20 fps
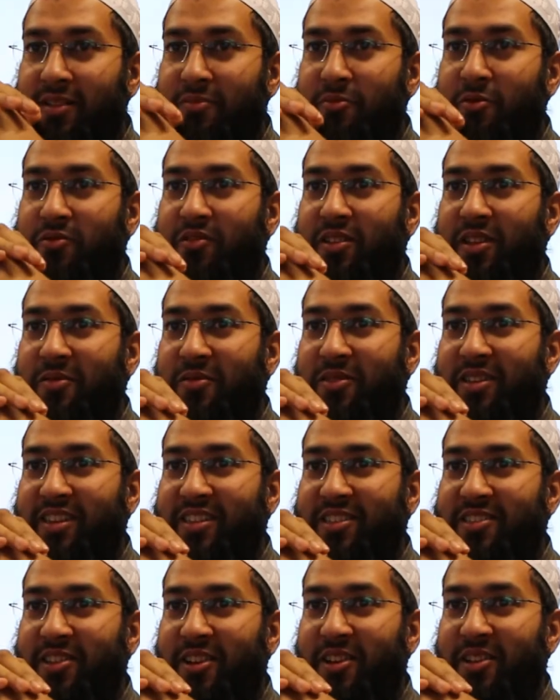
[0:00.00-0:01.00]
al-Mufti will
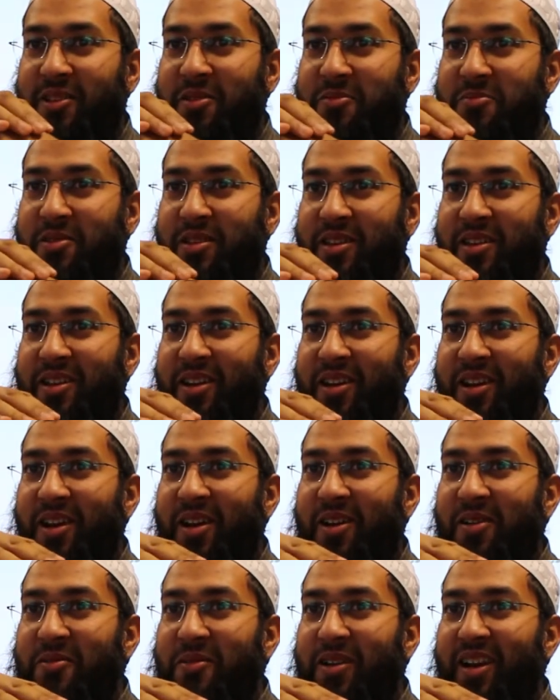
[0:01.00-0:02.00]
inshallah be
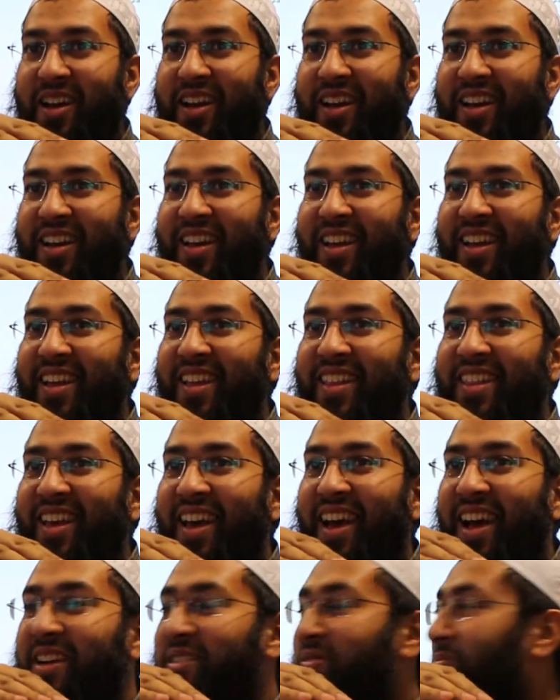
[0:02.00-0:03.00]
aware,
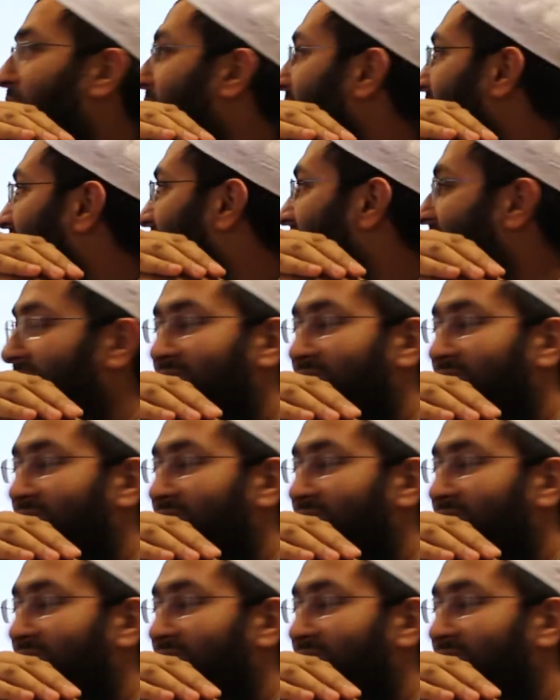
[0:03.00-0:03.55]
there has been